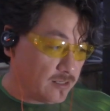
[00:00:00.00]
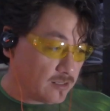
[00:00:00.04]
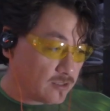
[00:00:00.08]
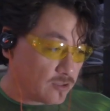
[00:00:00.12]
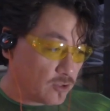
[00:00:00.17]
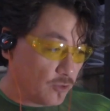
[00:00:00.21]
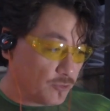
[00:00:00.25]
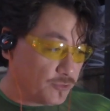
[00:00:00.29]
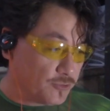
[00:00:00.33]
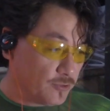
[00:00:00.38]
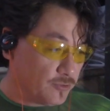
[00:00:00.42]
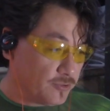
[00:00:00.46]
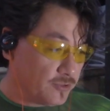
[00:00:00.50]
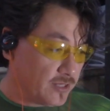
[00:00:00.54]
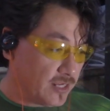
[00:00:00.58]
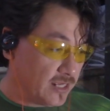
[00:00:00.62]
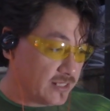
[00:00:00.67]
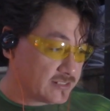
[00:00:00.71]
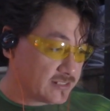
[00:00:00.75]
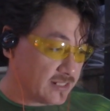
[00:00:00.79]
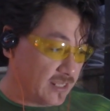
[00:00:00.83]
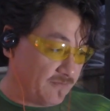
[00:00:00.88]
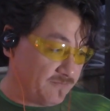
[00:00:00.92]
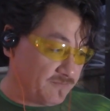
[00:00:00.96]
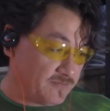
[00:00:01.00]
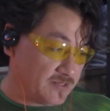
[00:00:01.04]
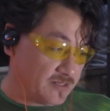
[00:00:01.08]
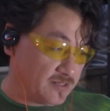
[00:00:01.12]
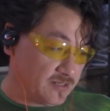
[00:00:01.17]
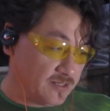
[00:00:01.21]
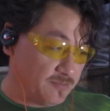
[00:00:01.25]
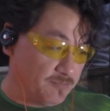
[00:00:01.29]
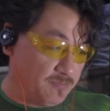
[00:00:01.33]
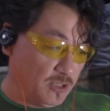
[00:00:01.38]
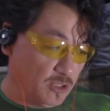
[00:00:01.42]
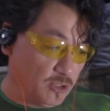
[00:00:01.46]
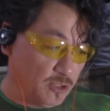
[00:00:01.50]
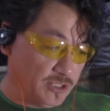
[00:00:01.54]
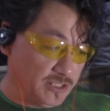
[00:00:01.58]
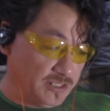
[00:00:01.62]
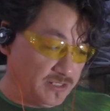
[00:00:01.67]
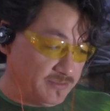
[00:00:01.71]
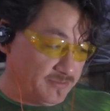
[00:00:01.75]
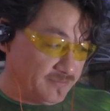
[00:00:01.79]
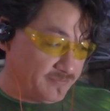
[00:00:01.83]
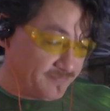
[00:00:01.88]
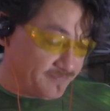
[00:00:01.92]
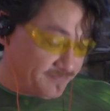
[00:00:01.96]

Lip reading: Gunther has left the building.